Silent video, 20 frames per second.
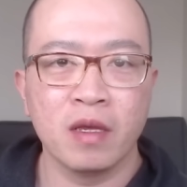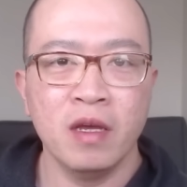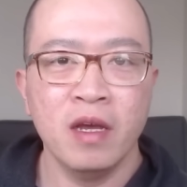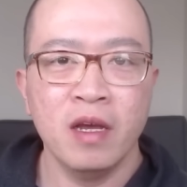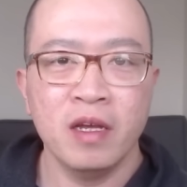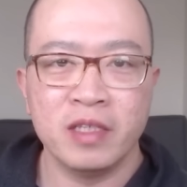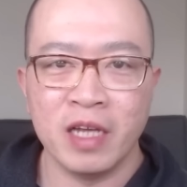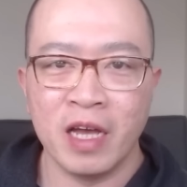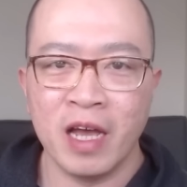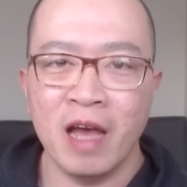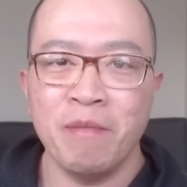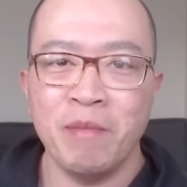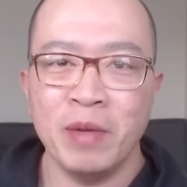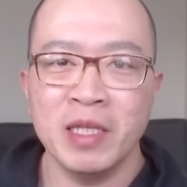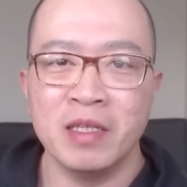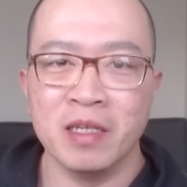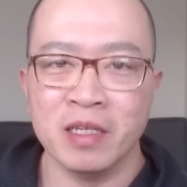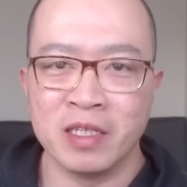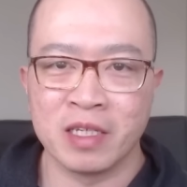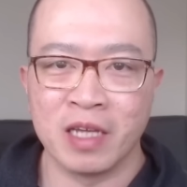There have been
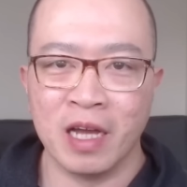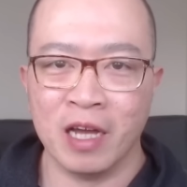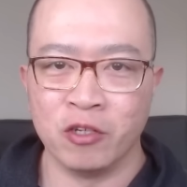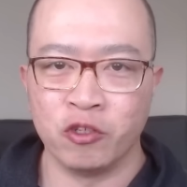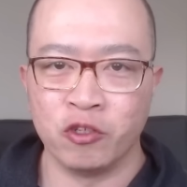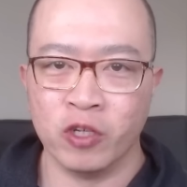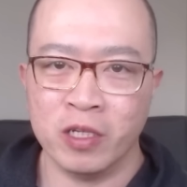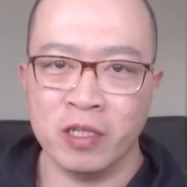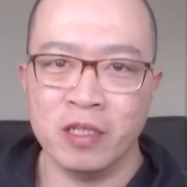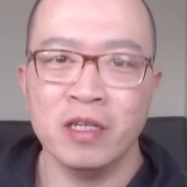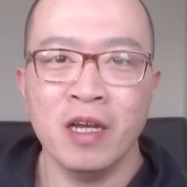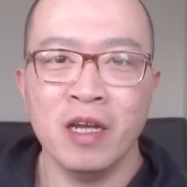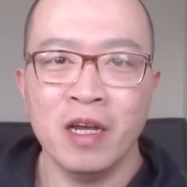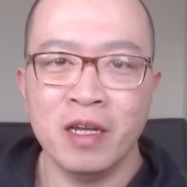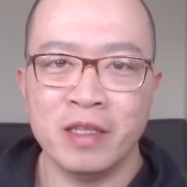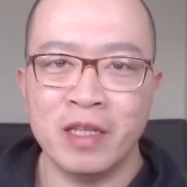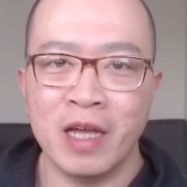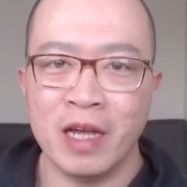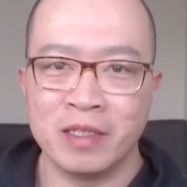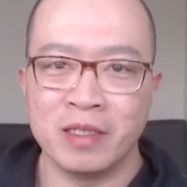discussion
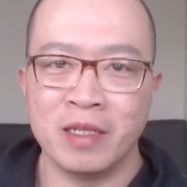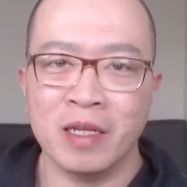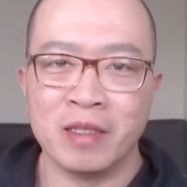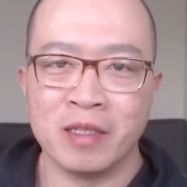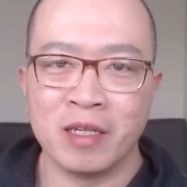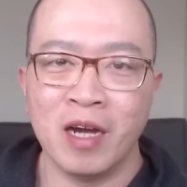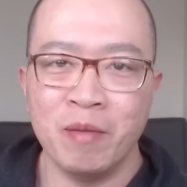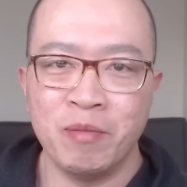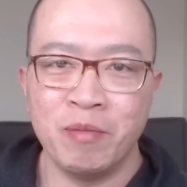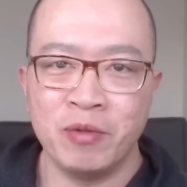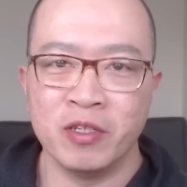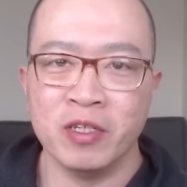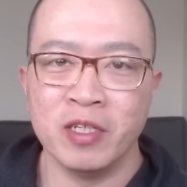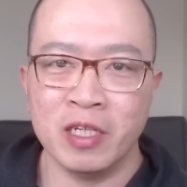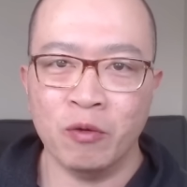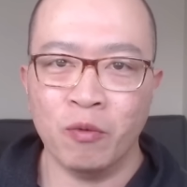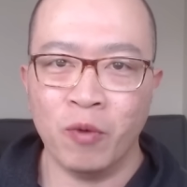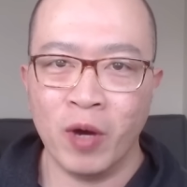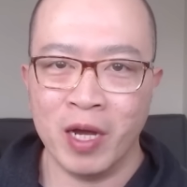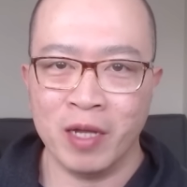that the Type
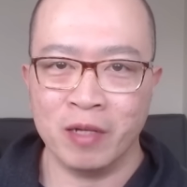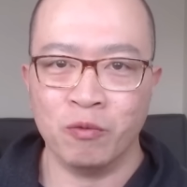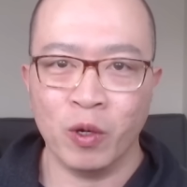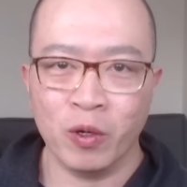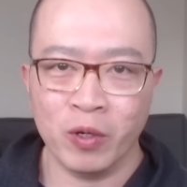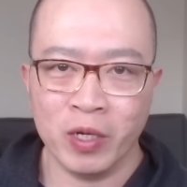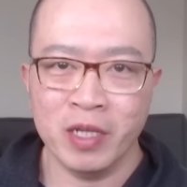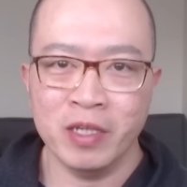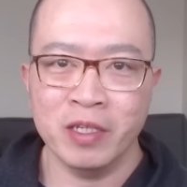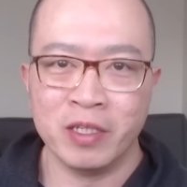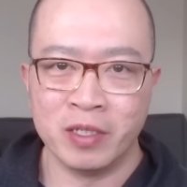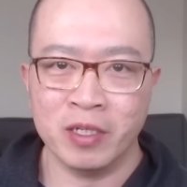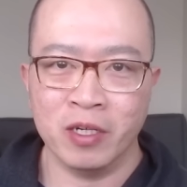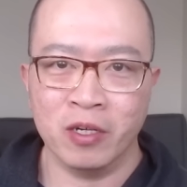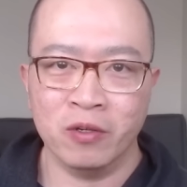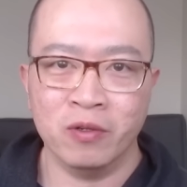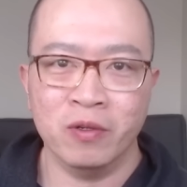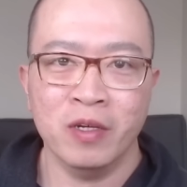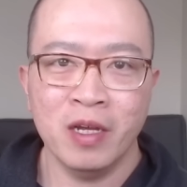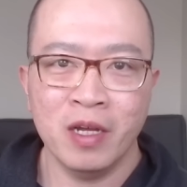31 will
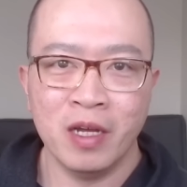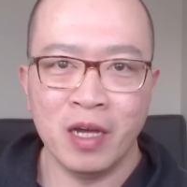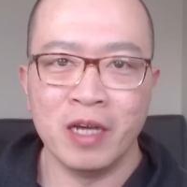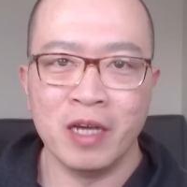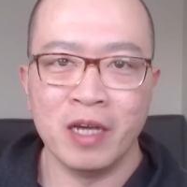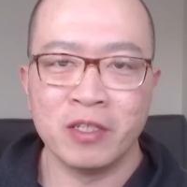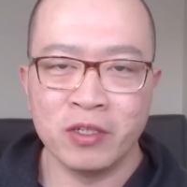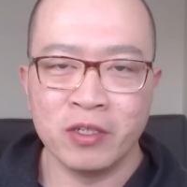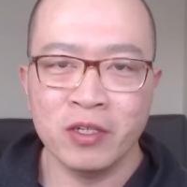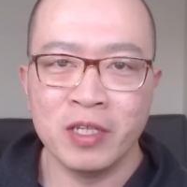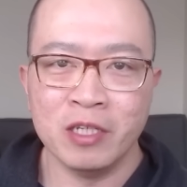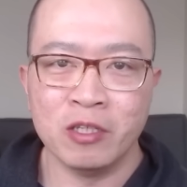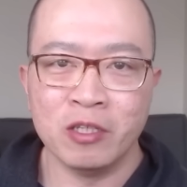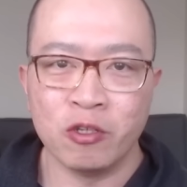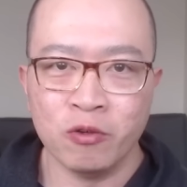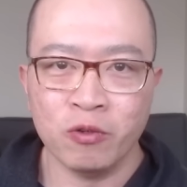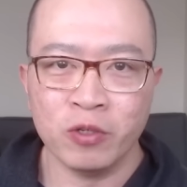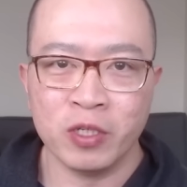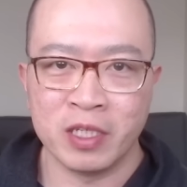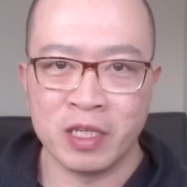install a
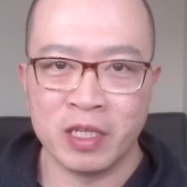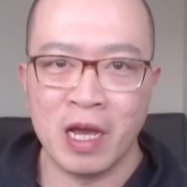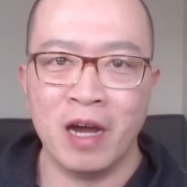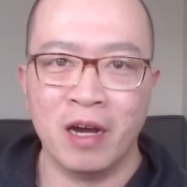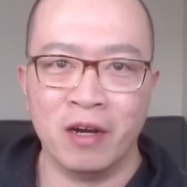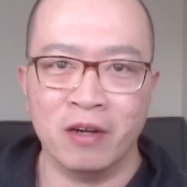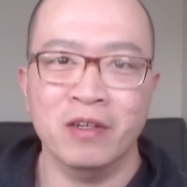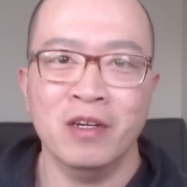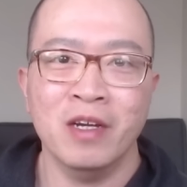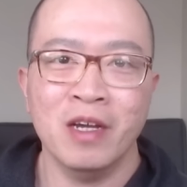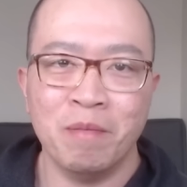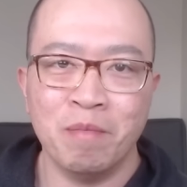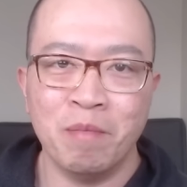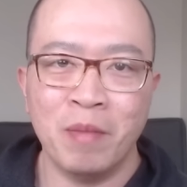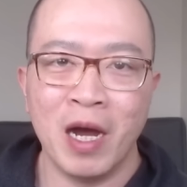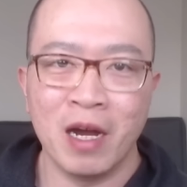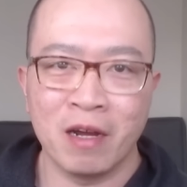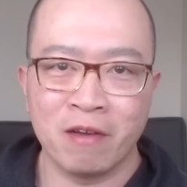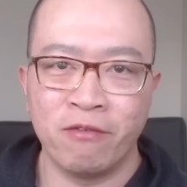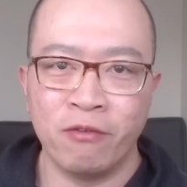32-cell
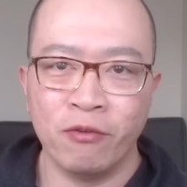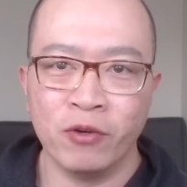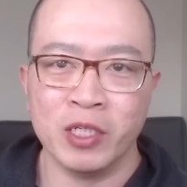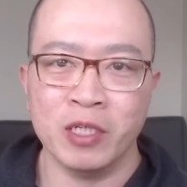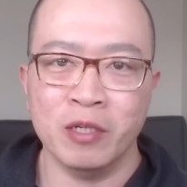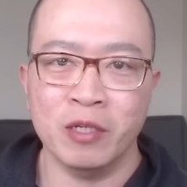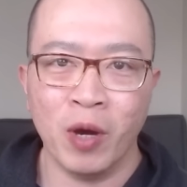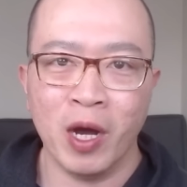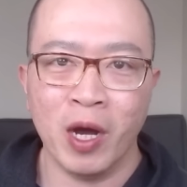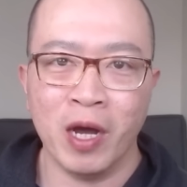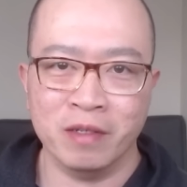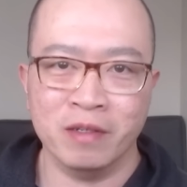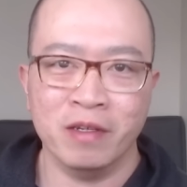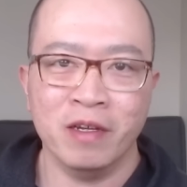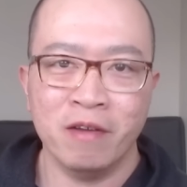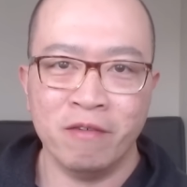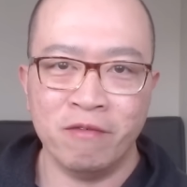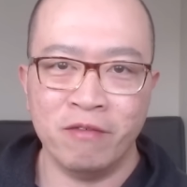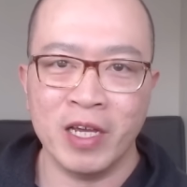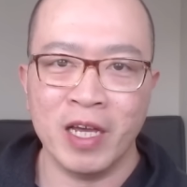Mark 41
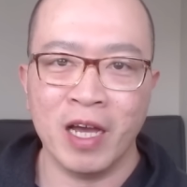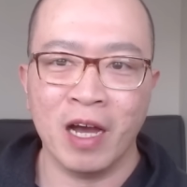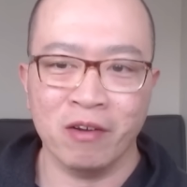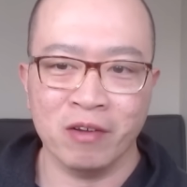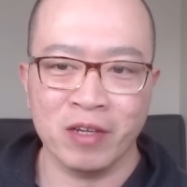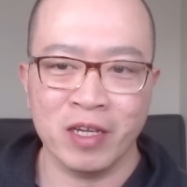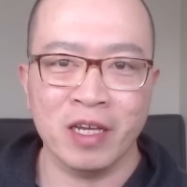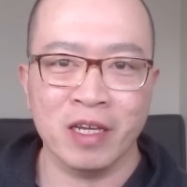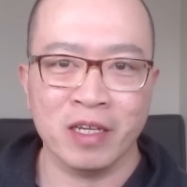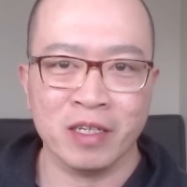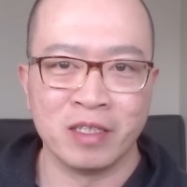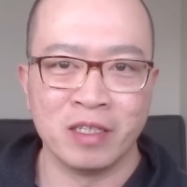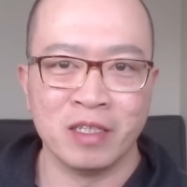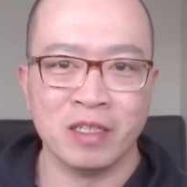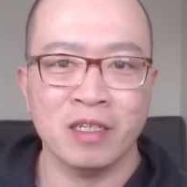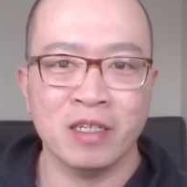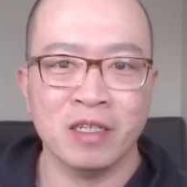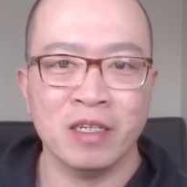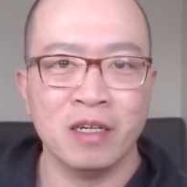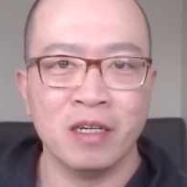VLS,
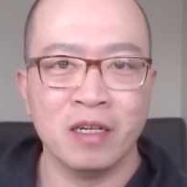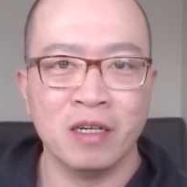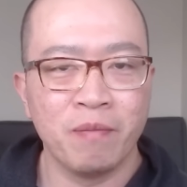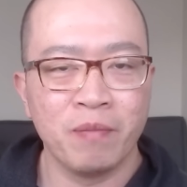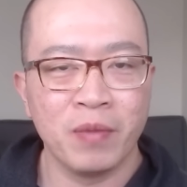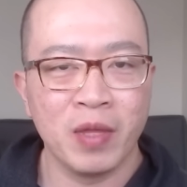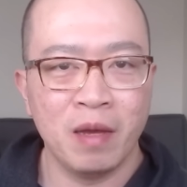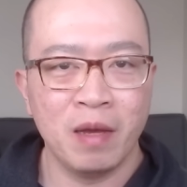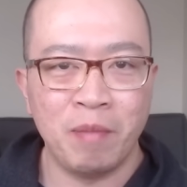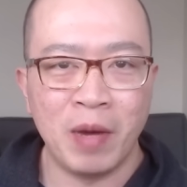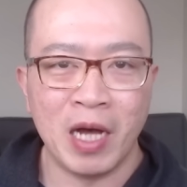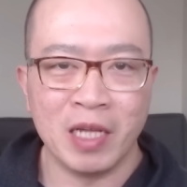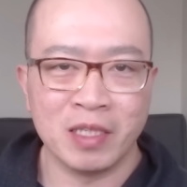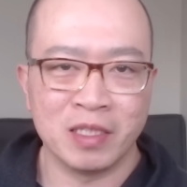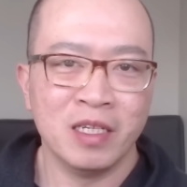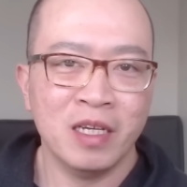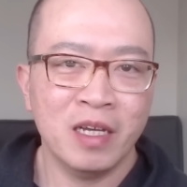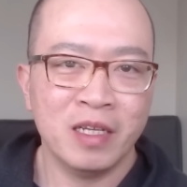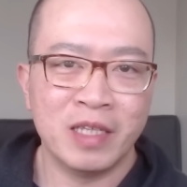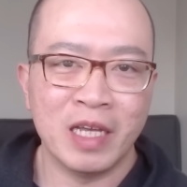but
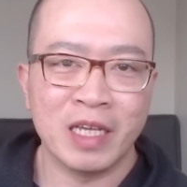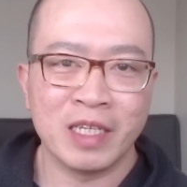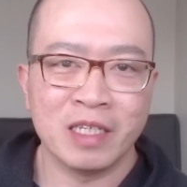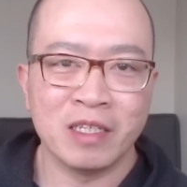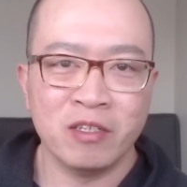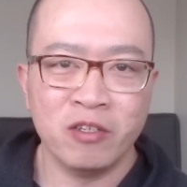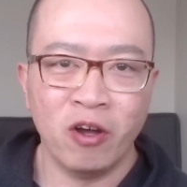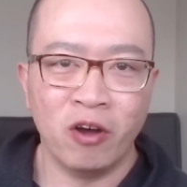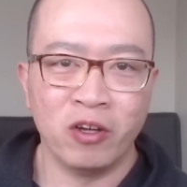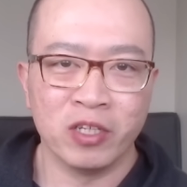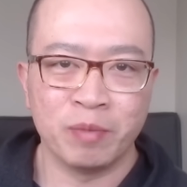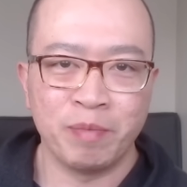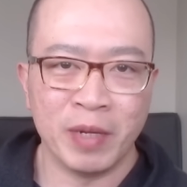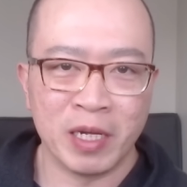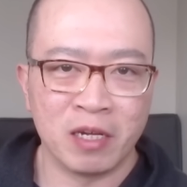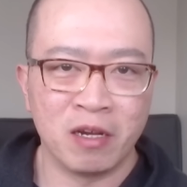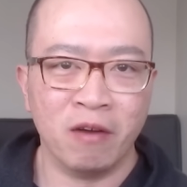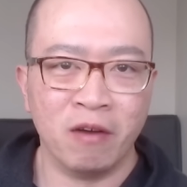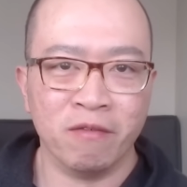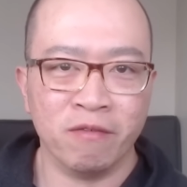that has not been
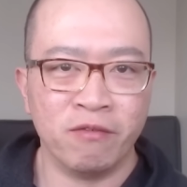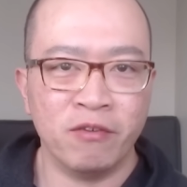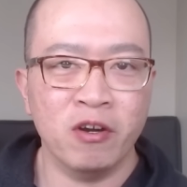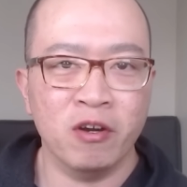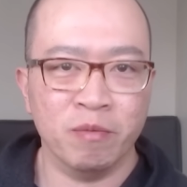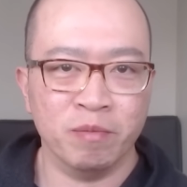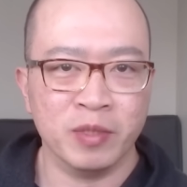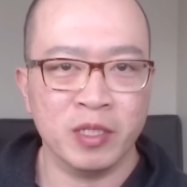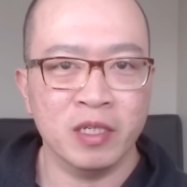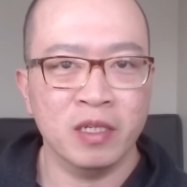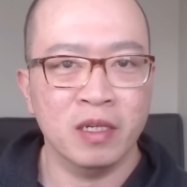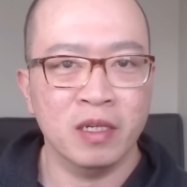confirmed.